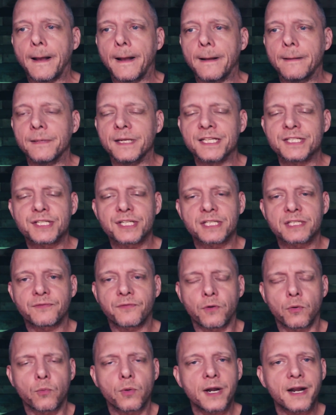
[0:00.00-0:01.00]
It's just,
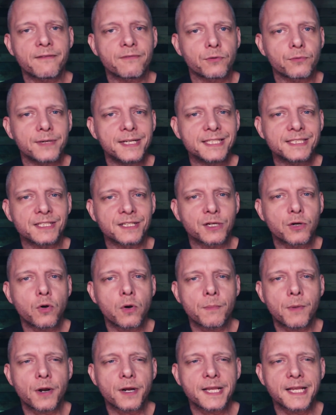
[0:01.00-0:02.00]
for whatever reason,
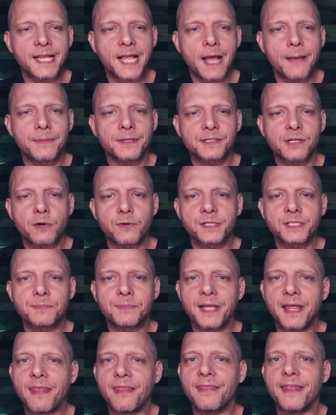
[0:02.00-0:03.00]
CoinMarketCap has always
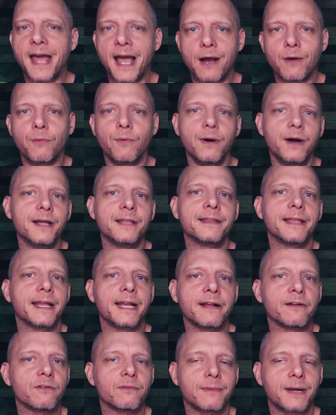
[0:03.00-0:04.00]
been that one that
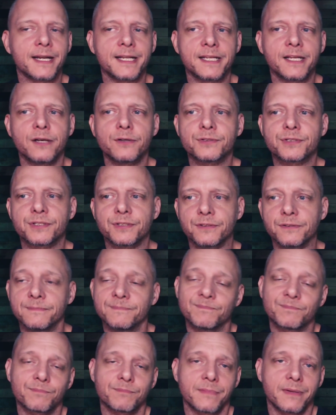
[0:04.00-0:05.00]
everybody goes to,
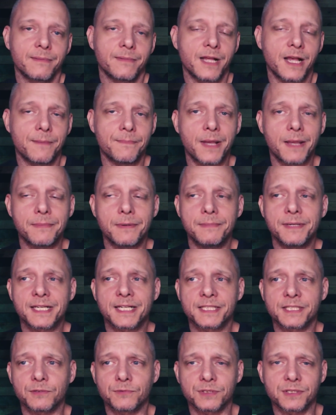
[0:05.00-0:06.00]
and maybe
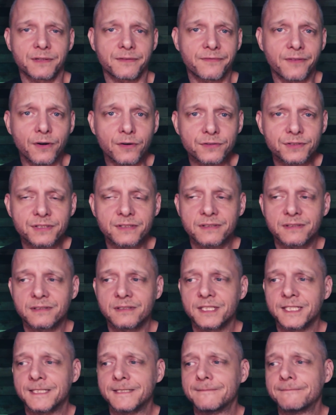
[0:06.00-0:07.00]
because it was the first
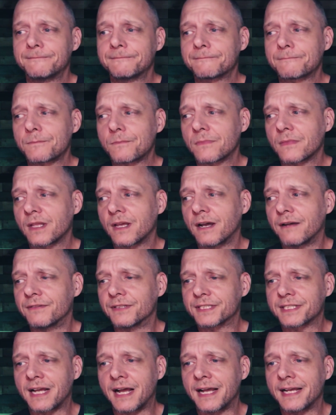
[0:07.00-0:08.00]
of its
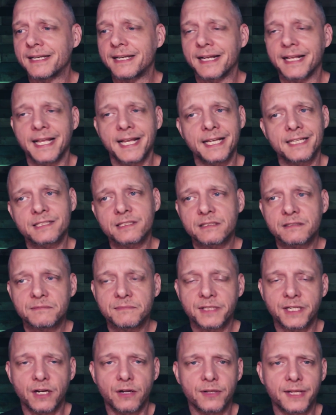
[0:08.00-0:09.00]
kind, I guess.
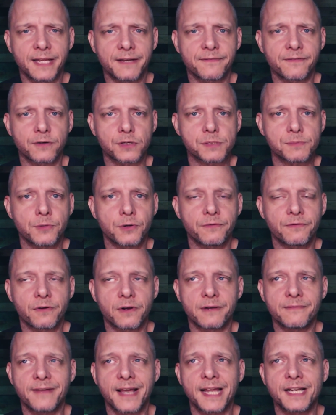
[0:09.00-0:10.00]
You know, that first mover
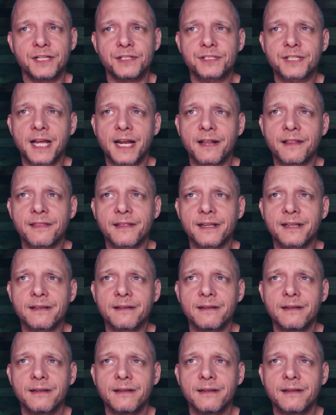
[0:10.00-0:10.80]
advantage kind of thing.